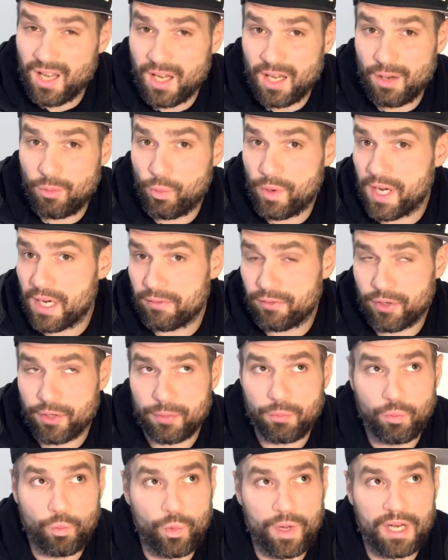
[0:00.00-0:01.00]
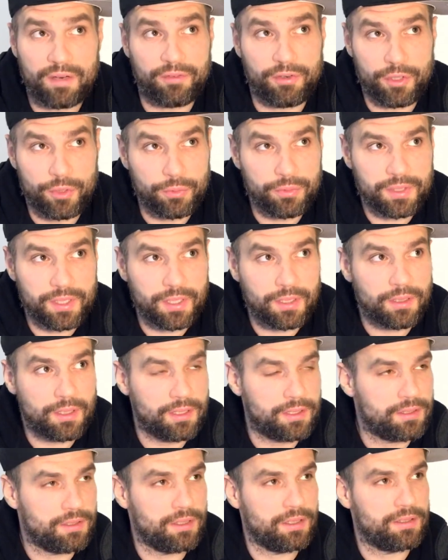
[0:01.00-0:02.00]
we never use it.
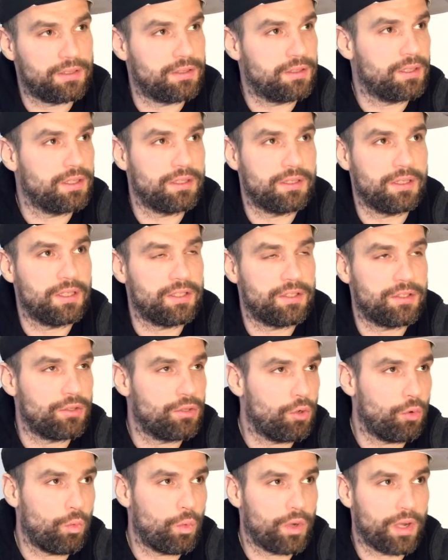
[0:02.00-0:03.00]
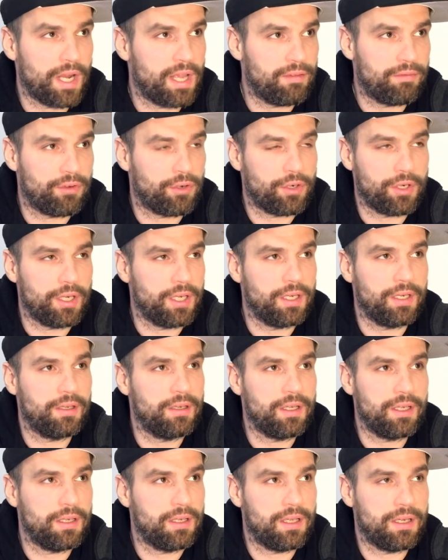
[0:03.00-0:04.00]
It's nowhere ever
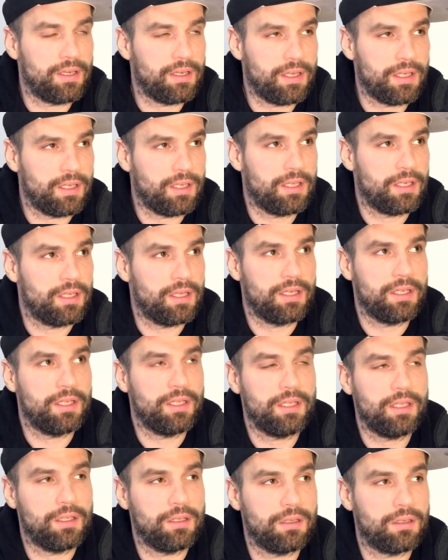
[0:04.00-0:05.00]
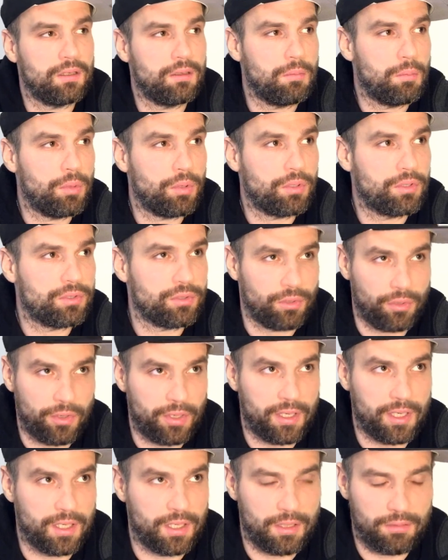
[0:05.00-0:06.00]
in any books or
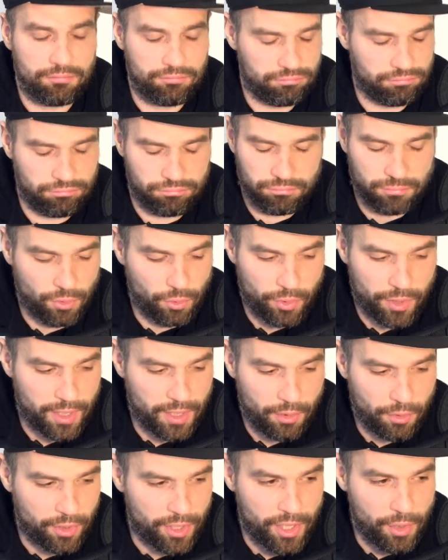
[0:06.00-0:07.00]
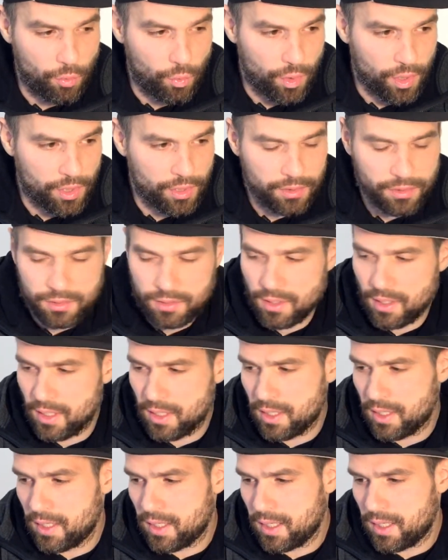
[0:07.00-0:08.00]
any words.
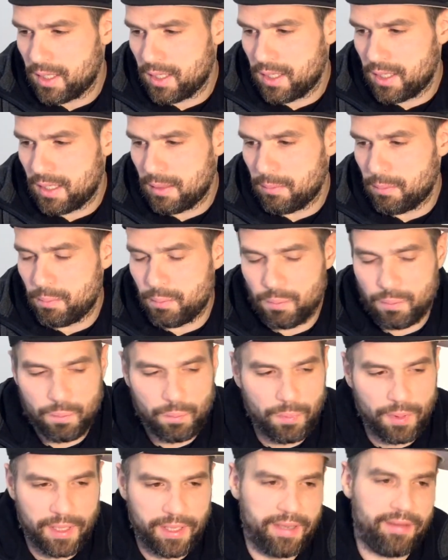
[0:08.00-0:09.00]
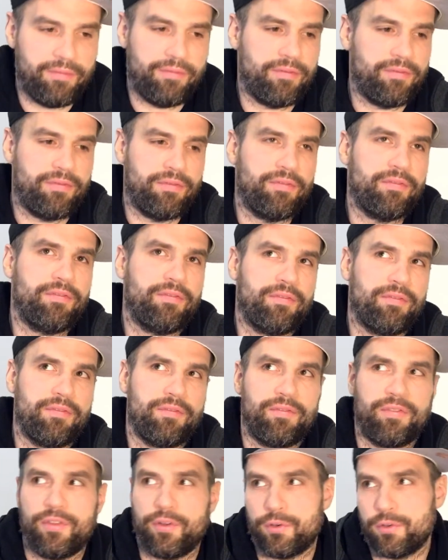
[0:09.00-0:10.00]
But if
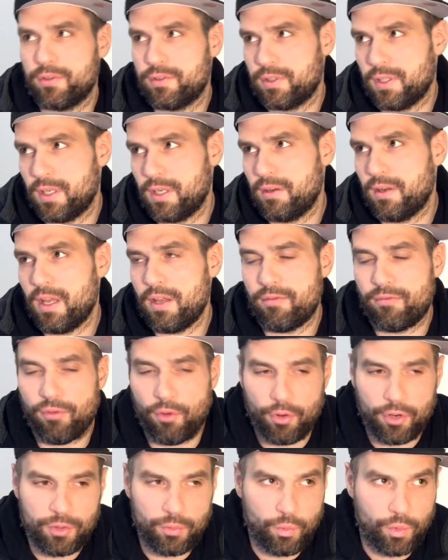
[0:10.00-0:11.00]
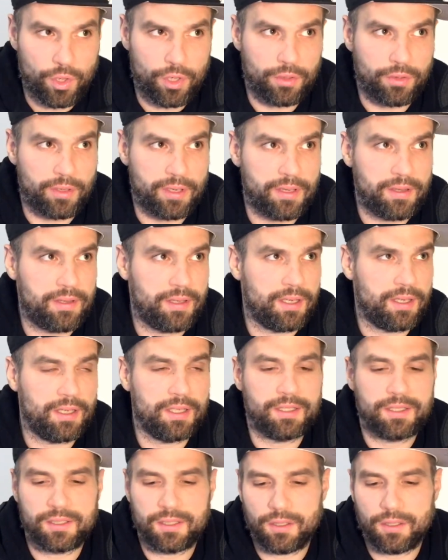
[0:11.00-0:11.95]
there's a foreign word or anything, it